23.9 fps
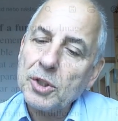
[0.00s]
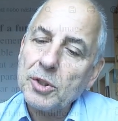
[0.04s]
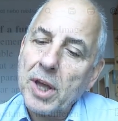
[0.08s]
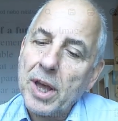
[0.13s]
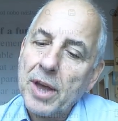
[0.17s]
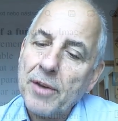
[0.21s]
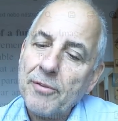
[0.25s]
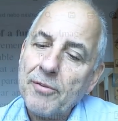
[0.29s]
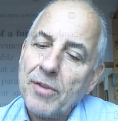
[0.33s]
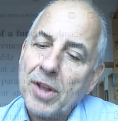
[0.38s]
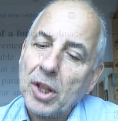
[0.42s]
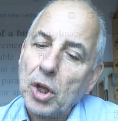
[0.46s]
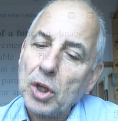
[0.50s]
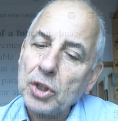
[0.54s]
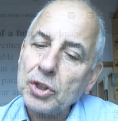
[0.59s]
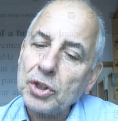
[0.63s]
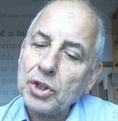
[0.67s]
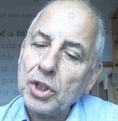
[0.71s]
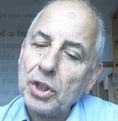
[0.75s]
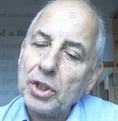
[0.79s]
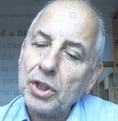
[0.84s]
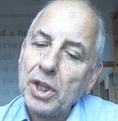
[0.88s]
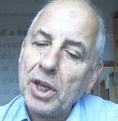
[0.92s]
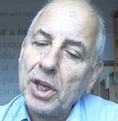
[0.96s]

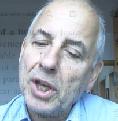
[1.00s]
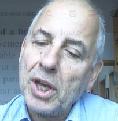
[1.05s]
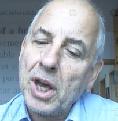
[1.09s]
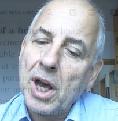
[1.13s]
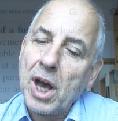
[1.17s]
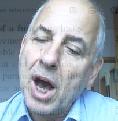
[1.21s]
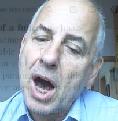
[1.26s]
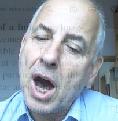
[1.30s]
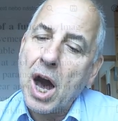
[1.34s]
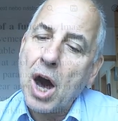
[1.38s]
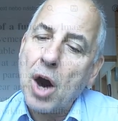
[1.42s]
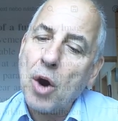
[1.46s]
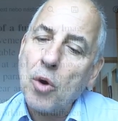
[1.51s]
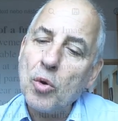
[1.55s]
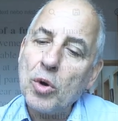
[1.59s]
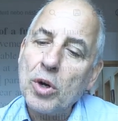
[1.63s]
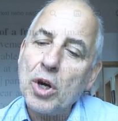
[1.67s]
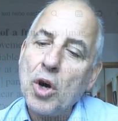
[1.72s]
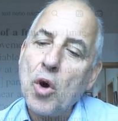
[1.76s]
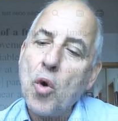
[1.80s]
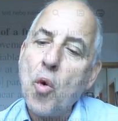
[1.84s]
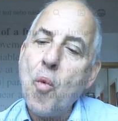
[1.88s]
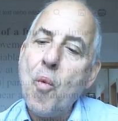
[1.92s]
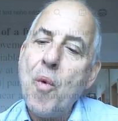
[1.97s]
velocity, how
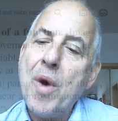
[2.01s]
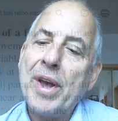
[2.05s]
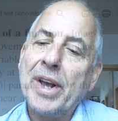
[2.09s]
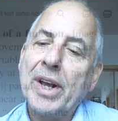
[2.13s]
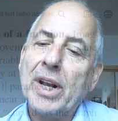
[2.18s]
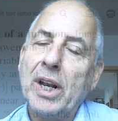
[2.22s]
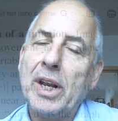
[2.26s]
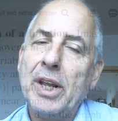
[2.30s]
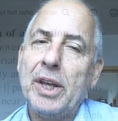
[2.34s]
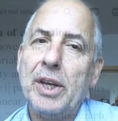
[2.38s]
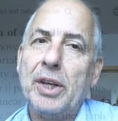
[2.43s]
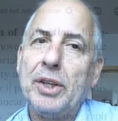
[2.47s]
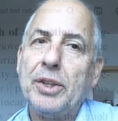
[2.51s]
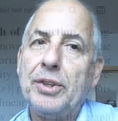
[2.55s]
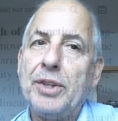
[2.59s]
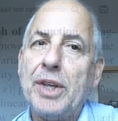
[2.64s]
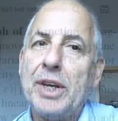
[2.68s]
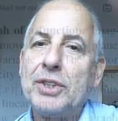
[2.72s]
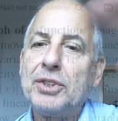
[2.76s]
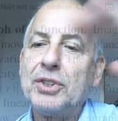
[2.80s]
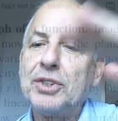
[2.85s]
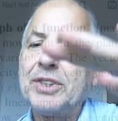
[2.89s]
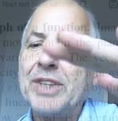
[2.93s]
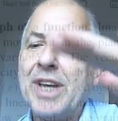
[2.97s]
quickly it
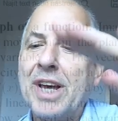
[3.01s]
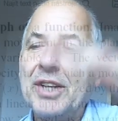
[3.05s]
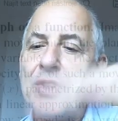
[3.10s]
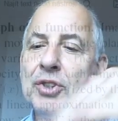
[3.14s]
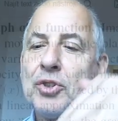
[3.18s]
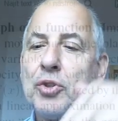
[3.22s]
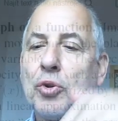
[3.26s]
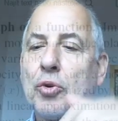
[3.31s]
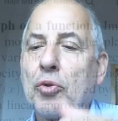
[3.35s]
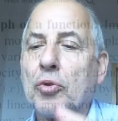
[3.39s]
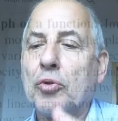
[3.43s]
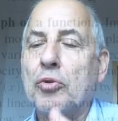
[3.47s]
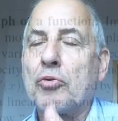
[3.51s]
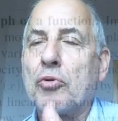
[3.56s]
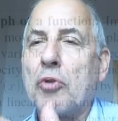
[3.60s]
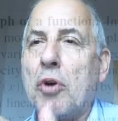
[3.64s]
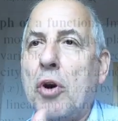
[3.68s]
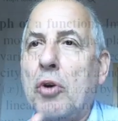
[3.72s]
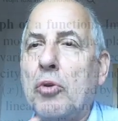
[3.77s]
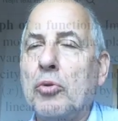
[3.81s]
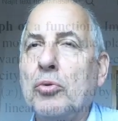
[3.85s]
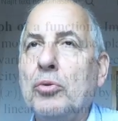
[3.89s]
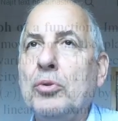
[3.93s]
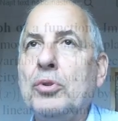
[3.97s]
descends or
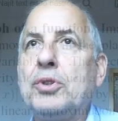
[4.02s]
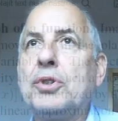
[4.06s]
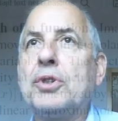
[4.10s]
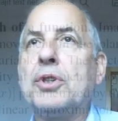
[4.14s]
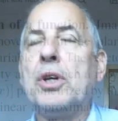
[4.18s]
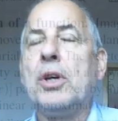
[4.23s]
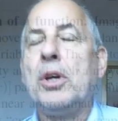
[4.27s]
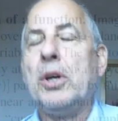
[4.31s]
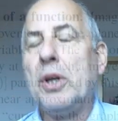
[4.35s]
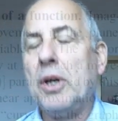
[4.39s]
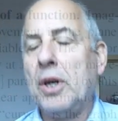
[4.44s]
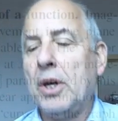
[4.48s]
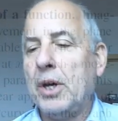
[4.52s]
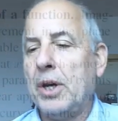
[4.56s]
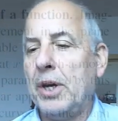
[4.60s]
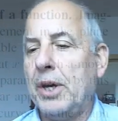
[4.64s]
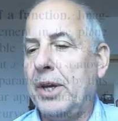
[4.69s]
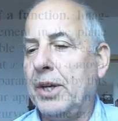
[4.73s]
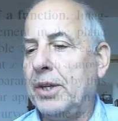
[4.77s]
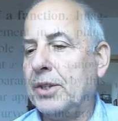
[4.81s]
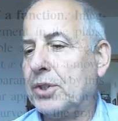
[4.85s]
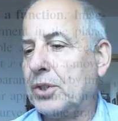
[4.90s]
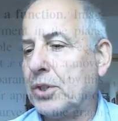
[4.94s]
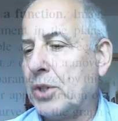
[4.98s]
grows,
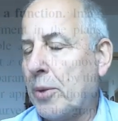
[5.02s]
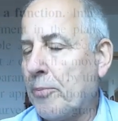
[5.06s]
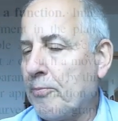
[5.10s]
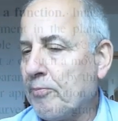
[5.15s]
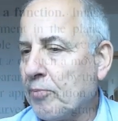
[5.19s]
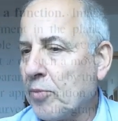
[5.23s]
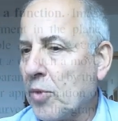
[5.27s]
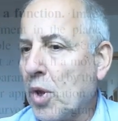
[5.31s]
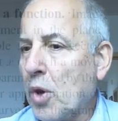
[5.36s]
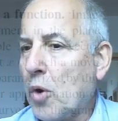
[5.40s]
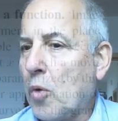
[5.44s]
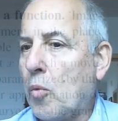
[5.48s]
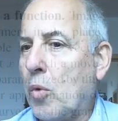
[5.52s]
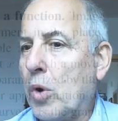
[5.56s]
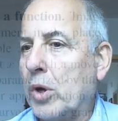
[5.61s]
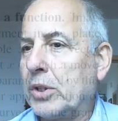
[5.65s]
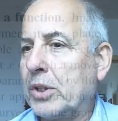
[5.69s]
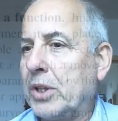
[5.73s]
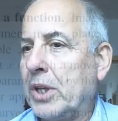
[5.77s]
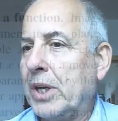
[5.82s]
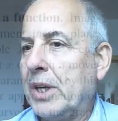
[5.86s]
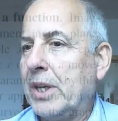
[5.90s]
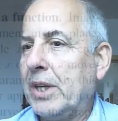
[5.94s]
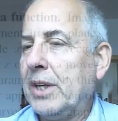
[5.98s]
is
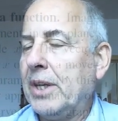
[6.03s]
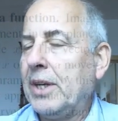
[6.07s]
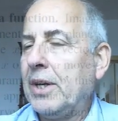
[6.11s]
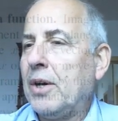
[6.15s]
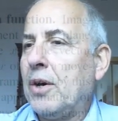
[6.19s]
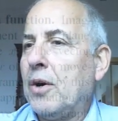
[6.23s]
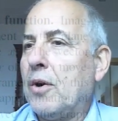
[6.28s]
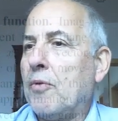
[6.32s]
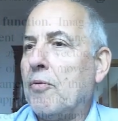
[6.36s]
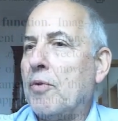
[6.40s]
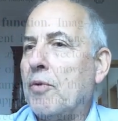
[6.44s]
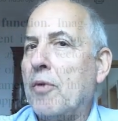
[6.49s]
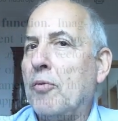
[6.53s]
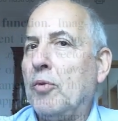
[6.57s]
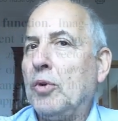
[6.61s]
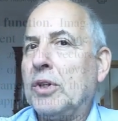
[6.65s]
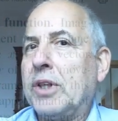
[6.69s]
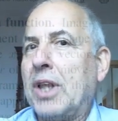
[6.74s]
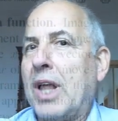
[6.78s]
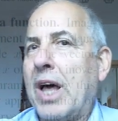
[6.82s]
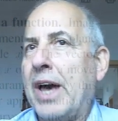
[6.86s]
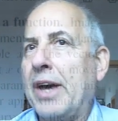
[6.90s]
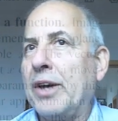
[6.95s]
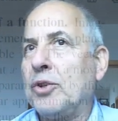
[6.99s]
what we would
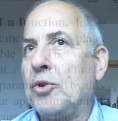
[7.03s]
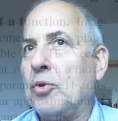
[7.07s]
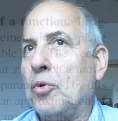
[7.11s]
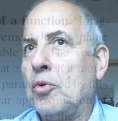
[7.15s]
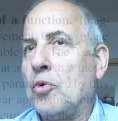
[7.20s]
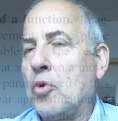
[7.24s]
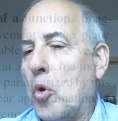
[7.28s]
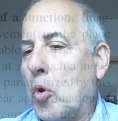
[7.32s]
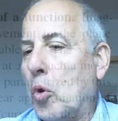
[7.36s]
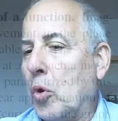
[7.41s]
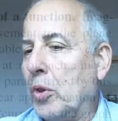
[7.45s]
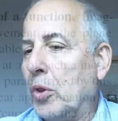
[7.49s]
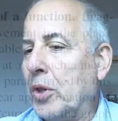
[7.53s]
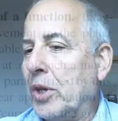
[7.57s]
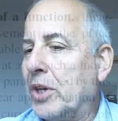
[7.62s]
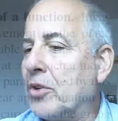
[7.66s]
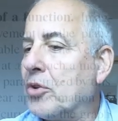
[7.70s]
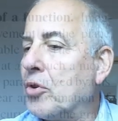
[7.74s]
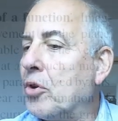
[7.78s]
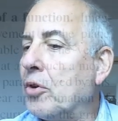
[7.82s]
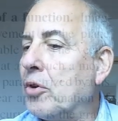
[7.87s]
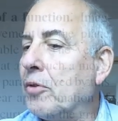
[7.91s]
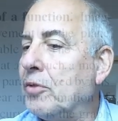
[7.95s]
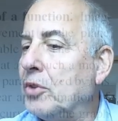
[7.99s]
like to call the
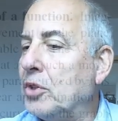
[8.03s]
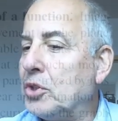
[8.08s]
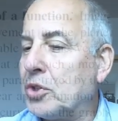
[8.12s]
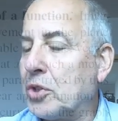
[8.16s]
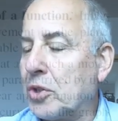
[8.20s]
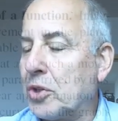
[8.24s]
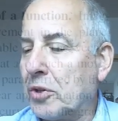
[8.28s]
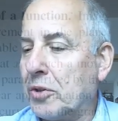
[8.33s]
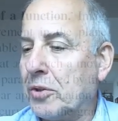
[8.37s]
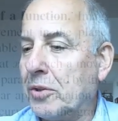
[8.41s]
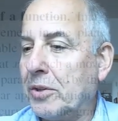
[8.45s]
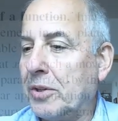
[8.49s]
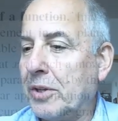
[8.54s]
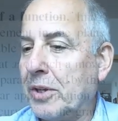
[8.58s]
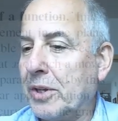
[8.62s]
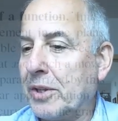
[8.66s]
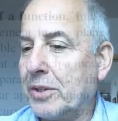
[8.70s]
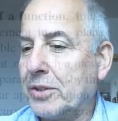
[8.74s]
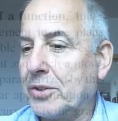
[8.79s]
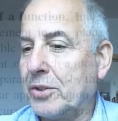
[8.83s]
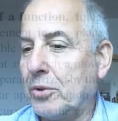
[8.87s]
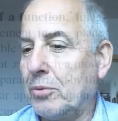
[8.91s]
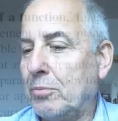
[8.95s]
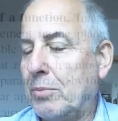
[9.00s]
curvature.
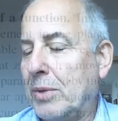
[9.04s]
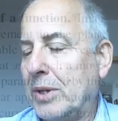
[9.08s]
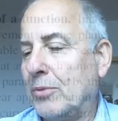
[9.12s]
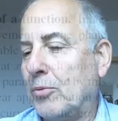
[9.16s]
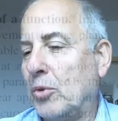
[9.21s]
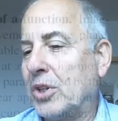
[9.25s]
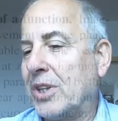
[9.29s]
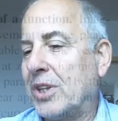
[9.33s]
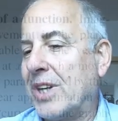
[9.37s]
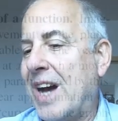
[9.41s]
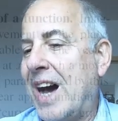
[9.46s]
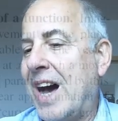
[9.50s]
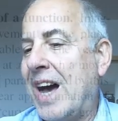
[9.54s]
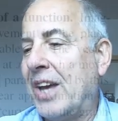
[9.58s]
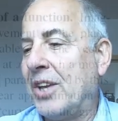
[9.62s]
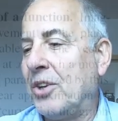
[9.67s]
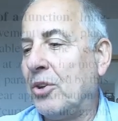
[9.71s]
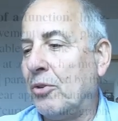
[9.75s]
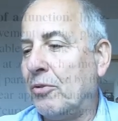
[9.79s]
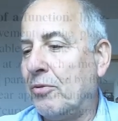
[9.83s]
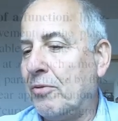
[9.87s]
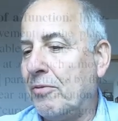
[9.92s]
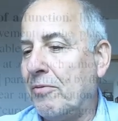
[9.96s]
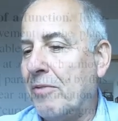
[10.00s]
So, but what kind
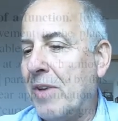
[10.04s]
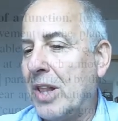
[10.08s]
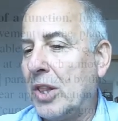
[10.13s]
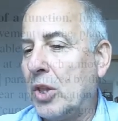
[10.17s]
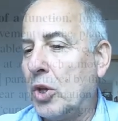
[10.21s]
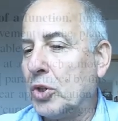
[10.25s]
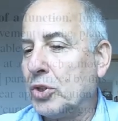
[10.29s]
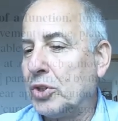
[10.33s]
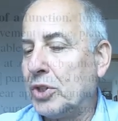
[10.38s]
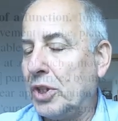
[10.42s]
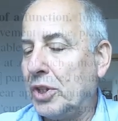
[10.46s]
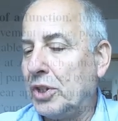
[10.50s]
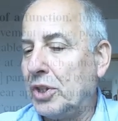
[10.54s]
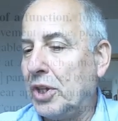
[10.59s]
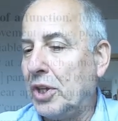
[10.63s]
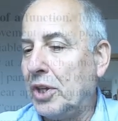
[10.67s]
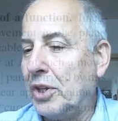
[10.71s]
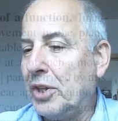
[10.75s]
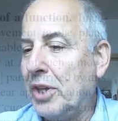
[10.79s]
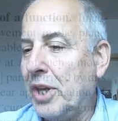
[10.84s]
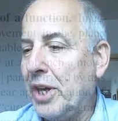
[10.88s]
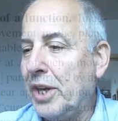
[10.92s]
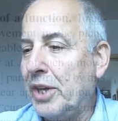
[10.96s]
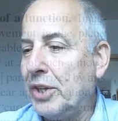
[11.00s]
of velocity it
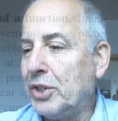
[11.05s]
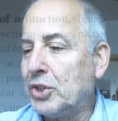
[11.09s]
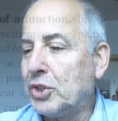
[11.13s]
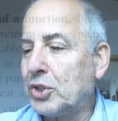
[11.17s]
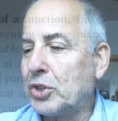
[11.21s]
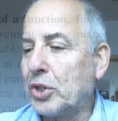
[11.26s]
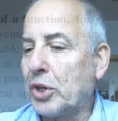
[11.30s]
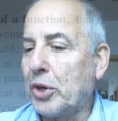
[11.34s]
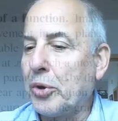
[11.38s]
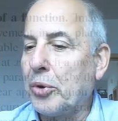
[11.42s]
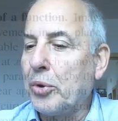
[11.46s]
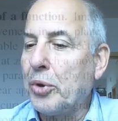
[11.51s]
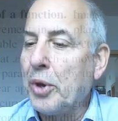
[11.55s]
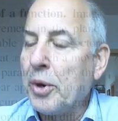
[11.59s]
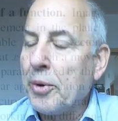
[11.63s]
is, so